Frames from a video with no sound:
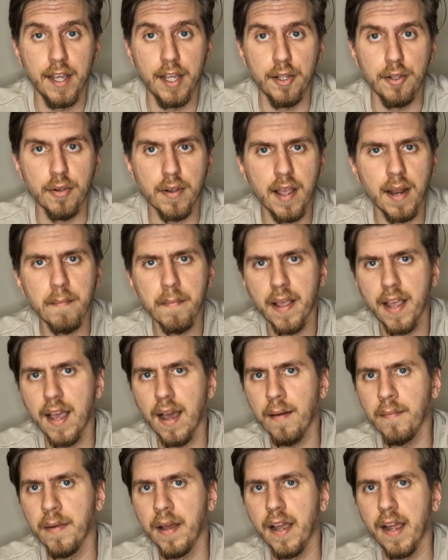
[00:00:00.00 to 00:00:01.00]
You can
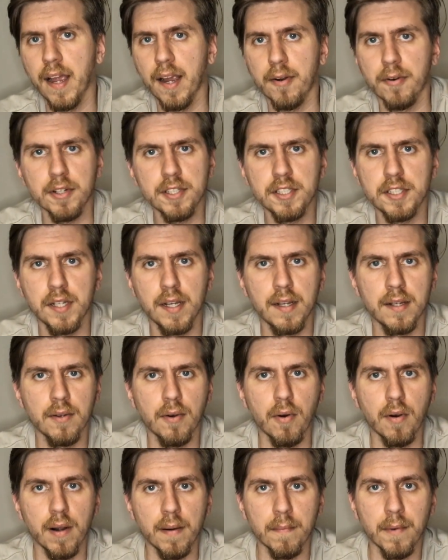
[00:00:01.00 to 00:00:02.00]
become a Christian
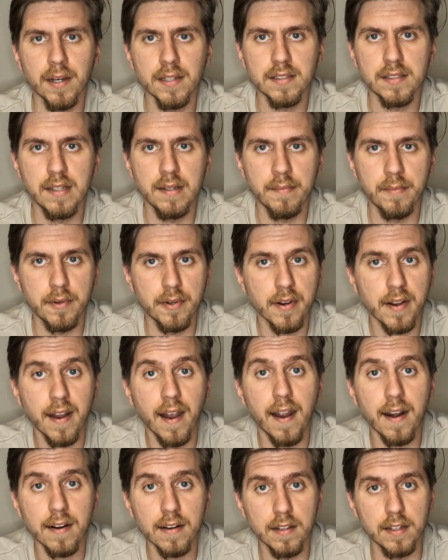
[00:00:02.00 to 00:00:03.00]
or a Muslim
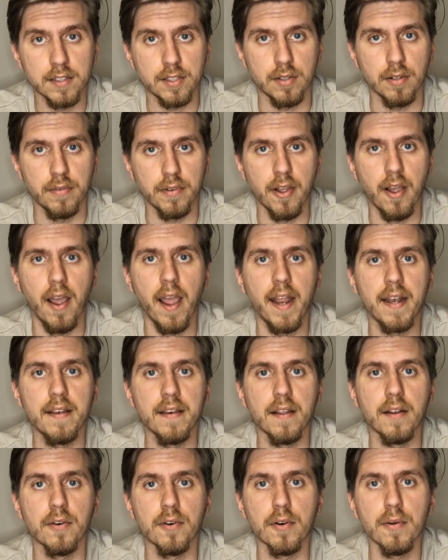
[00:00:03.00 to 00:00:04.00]
regardless of your
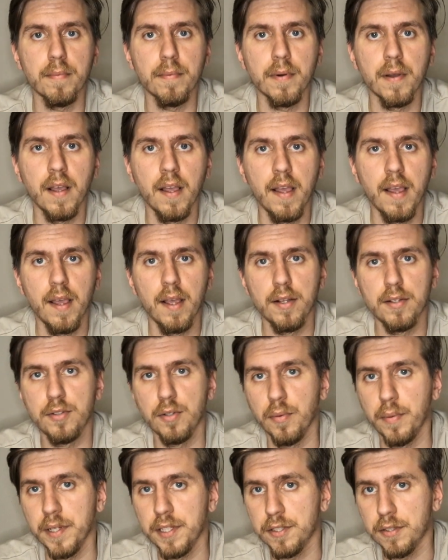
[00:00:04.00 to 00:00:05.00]
ethnic group
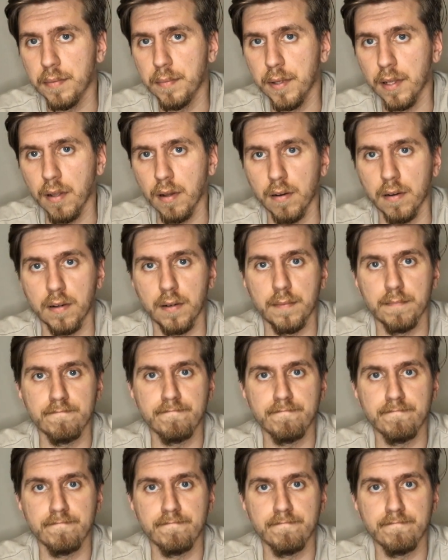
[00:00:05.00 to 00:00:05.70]
to which you belong.